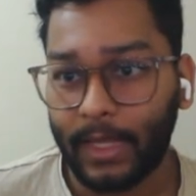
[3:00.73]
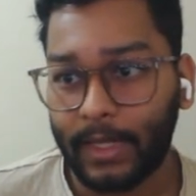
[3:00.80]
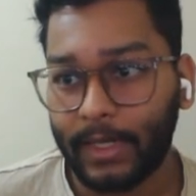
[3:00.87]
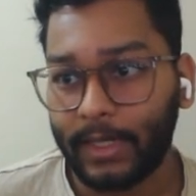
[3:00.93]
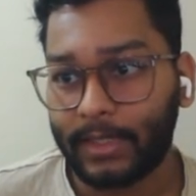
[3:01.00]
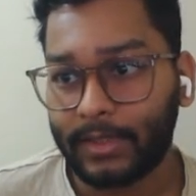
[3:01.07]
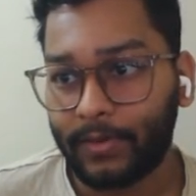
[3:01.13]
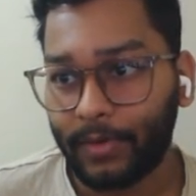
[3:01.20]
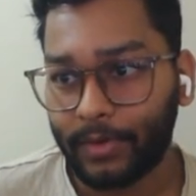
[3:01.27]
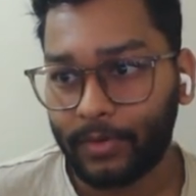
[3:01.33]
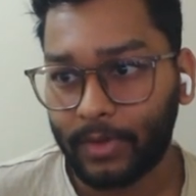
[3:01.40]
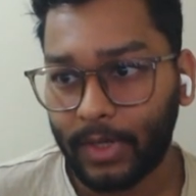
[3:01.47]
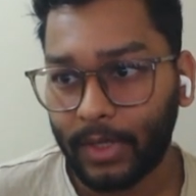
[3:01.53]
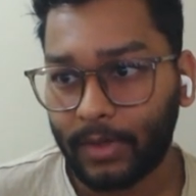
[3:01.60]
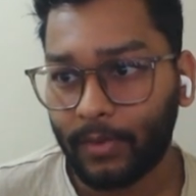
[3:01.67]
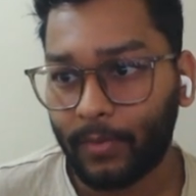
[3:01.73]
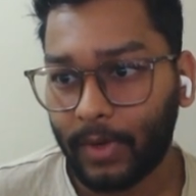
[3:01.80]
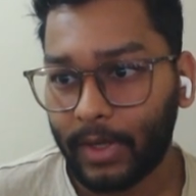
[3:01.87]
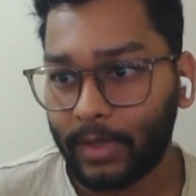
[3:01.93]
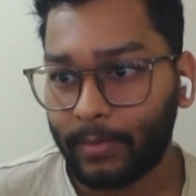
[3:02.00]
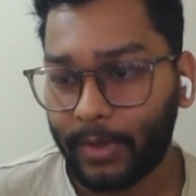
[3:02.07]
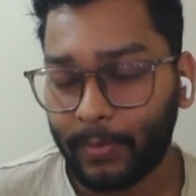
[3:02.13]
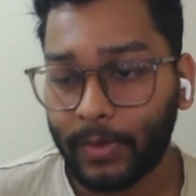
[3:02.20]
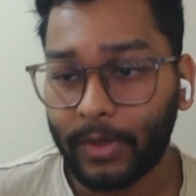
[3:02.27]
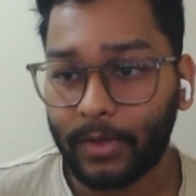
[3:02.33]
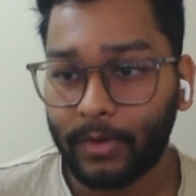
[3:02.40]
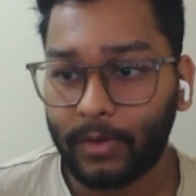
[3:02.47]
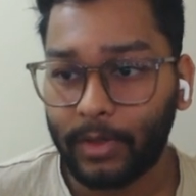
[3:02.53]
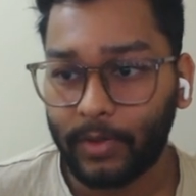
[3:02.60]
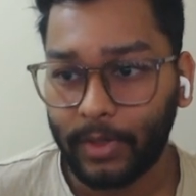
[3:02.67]
and it's going to take a while
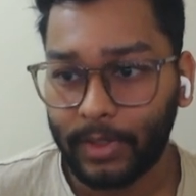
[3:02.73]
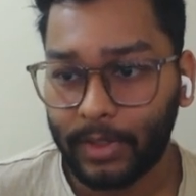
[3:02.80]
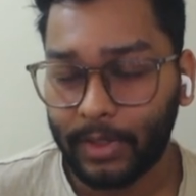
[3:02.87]
depending on